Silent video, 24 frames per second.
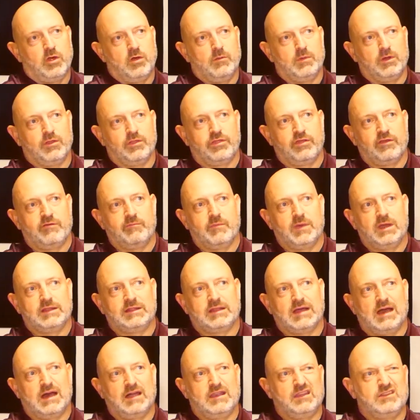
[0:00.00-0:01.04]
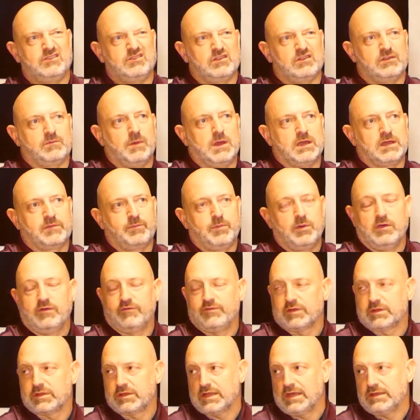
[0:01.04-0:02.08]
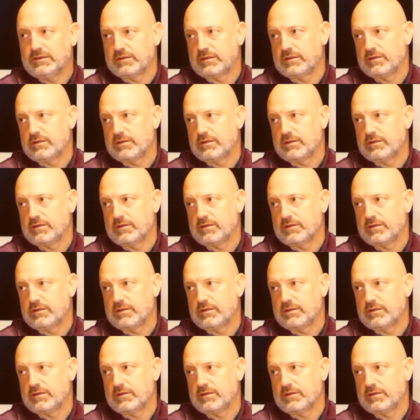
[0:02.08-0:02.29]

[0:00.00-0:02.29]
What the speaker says: month they've made that, and it just makes perfect sense.